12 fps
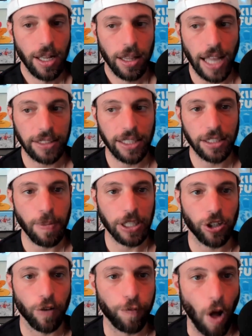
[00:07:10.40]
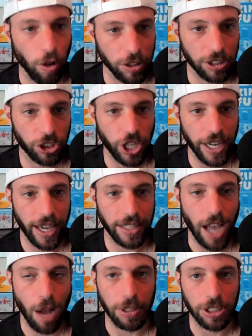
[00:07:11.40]
Last thing to mention on followers is J.K.
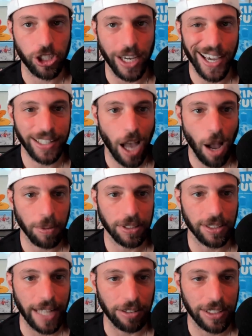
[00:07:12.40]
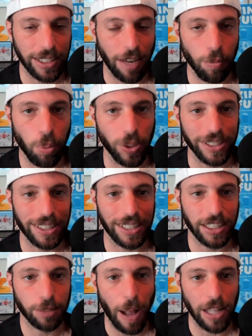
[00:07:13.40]
Dobbins. J.K. Dobbins is down
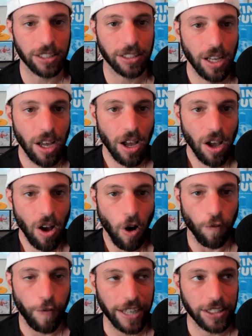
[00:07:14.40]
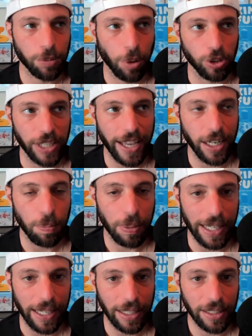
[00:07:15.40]
7.6 spots on Fantasy Pros
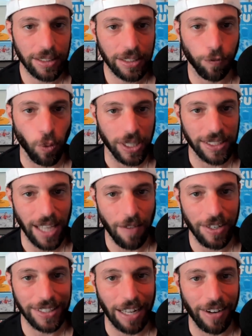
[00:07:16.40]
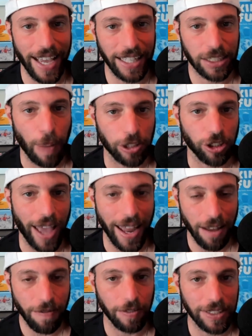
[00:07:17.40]
ADP to 47. He's down eight spots on
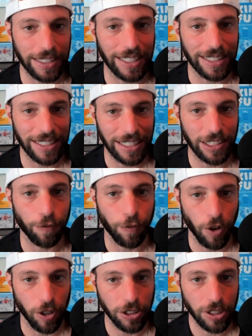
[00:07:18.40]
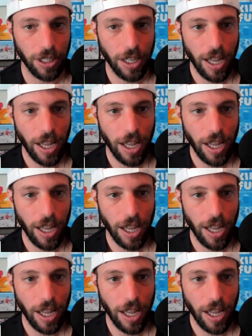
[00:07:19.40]
NFFC to 61st.